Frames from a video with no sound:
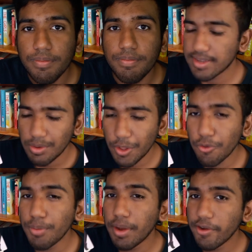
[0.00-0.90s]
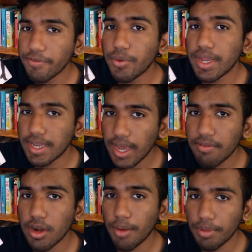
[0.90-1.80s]
as I went through in my review, I did
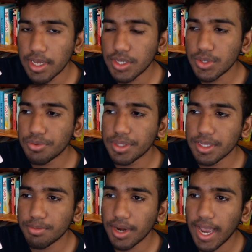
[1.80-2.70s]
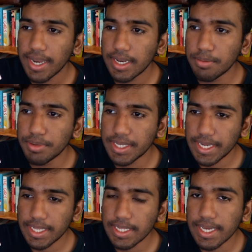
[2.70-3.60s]
have a couple issues with this book. I didn't
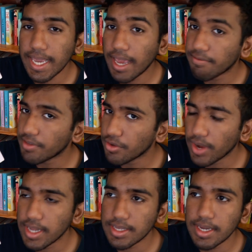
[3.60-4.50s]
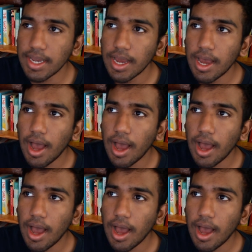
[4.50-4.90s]
particularly care for the writing,